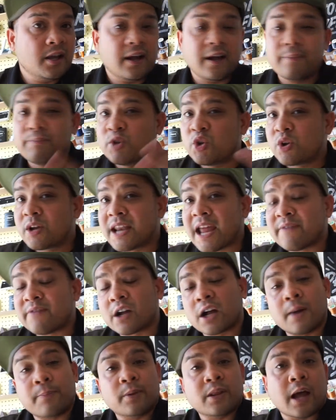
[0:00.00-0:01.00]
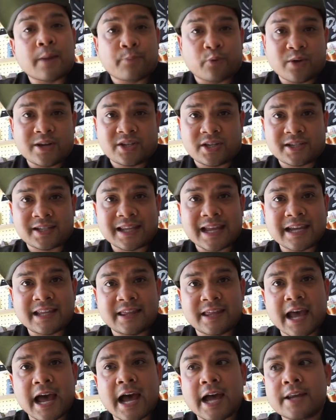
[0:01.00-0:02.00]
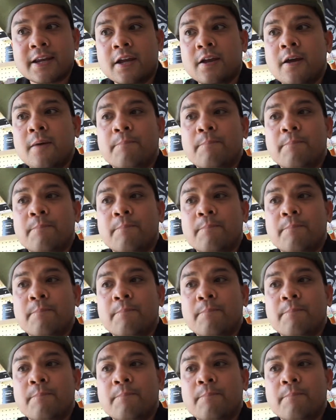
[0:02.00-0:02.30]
um, you can have a couple operations like that